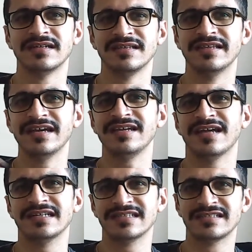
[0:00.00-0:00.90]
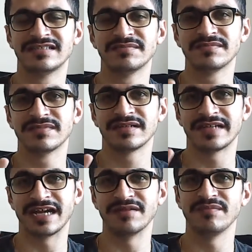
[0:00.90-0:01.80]
then narcissism
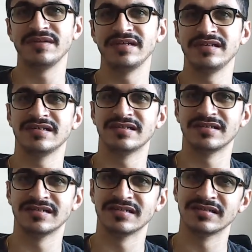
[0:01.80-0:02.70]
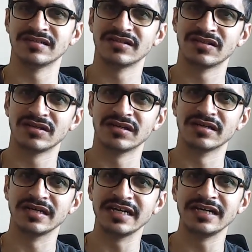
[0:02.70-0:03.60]
can be
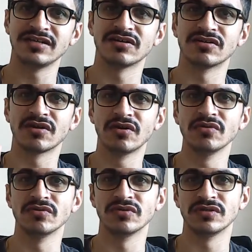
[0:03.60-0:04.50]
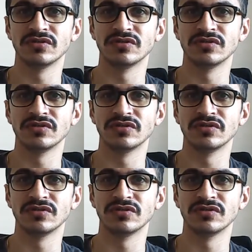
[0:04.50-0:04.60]
a hint or a clue